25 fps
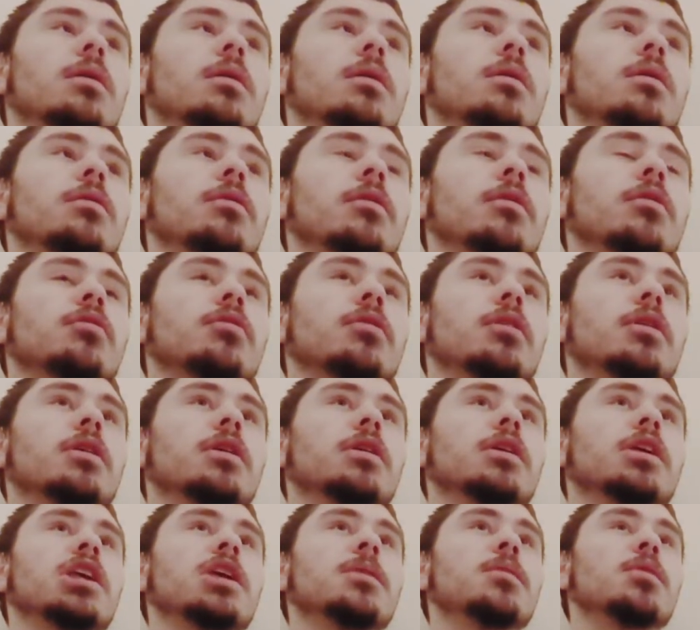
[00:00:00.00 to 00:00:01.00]
There's the
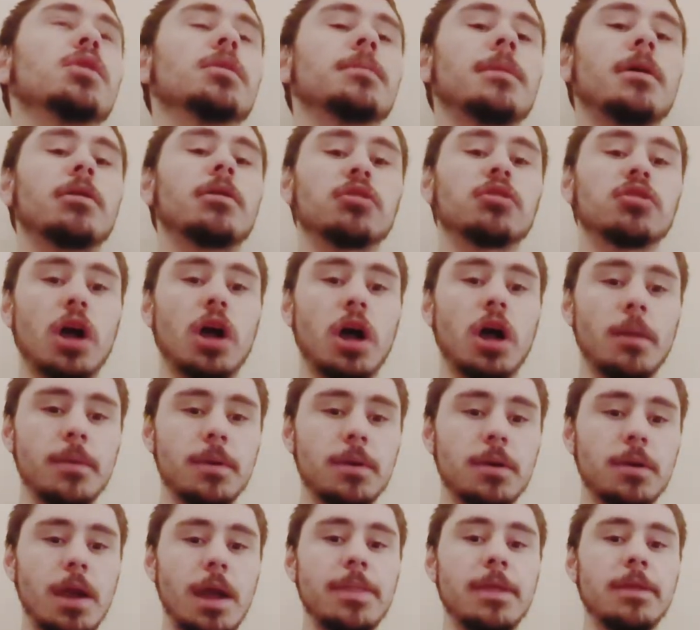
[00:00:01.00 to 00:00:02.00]
keyboard and mouse snob,
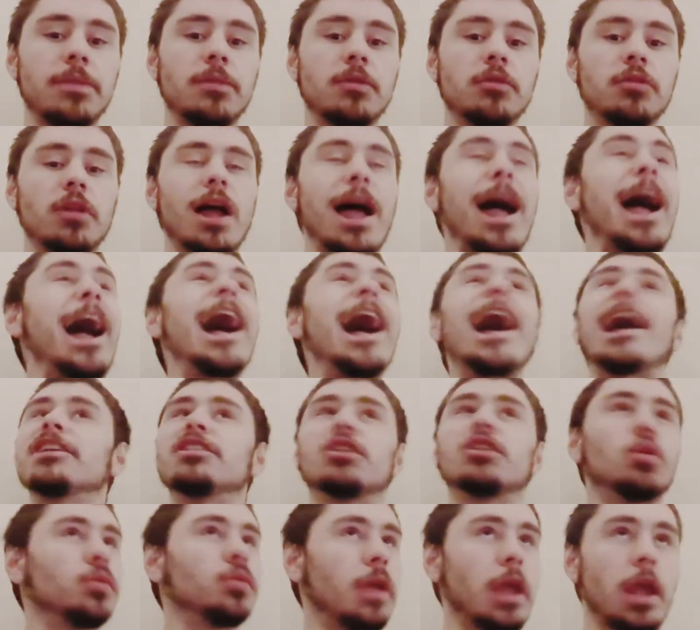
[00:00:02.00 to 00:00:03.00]
and then there's the I
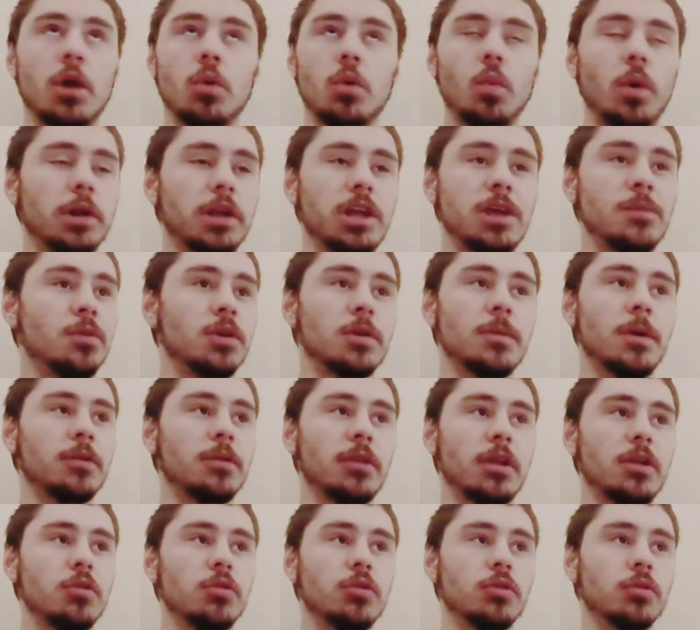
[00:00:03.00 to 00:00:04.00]
don't care what keyboard and mouse I
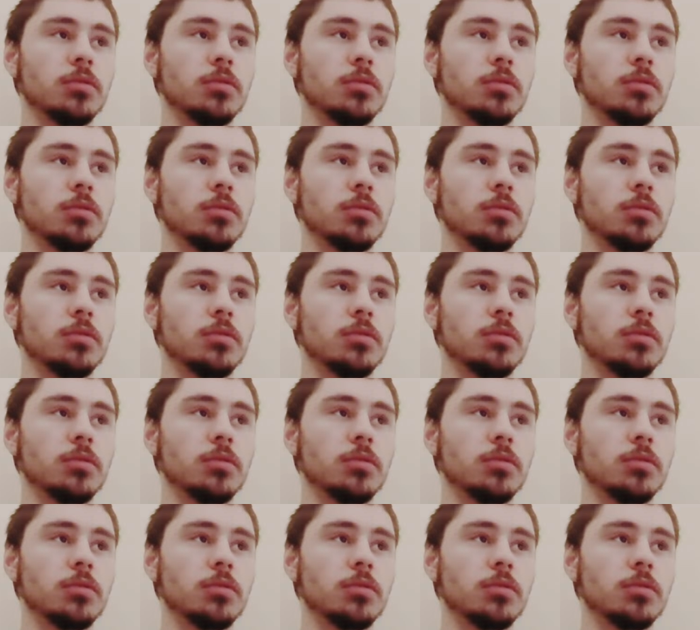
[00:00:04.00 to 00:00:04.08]
use,